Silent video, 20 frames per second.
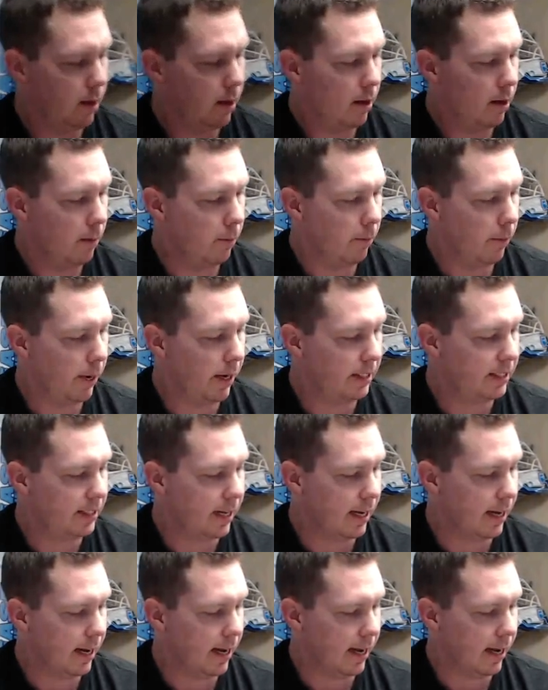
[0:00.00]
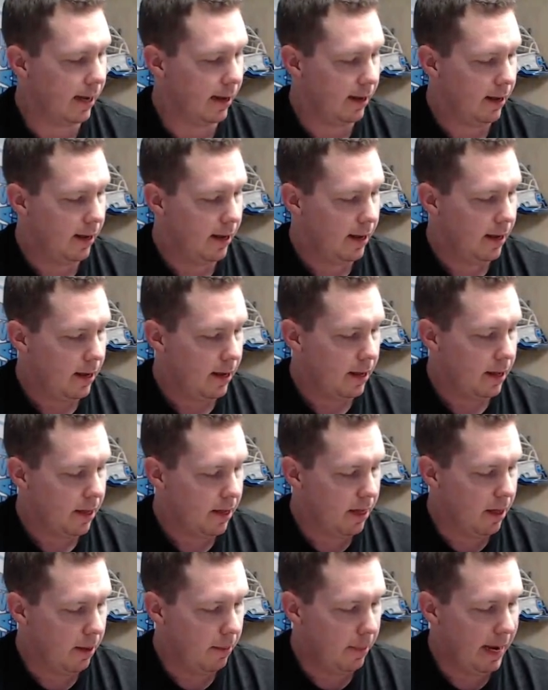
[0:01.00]
But uh, the
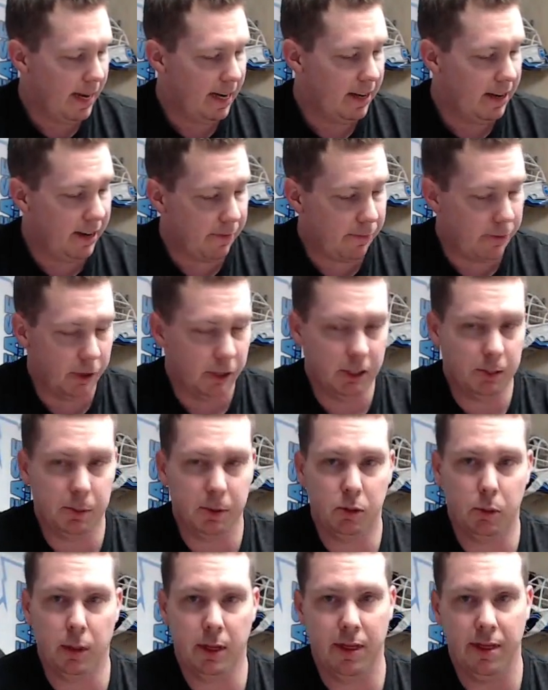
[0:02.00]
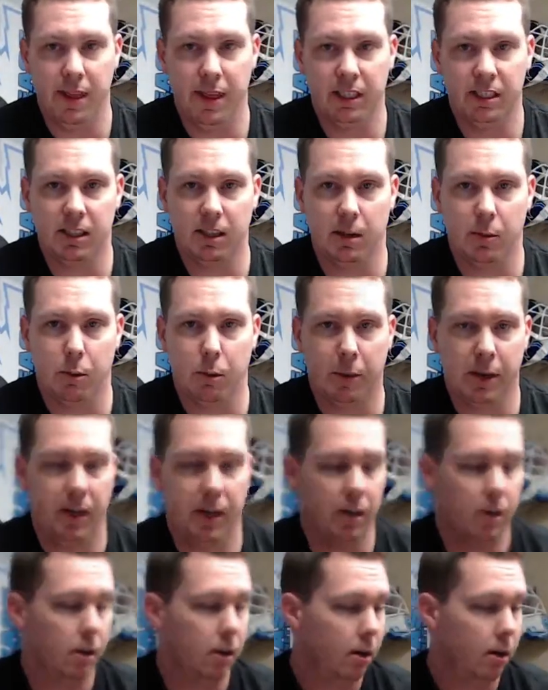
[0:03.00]
main difference between this and the premiere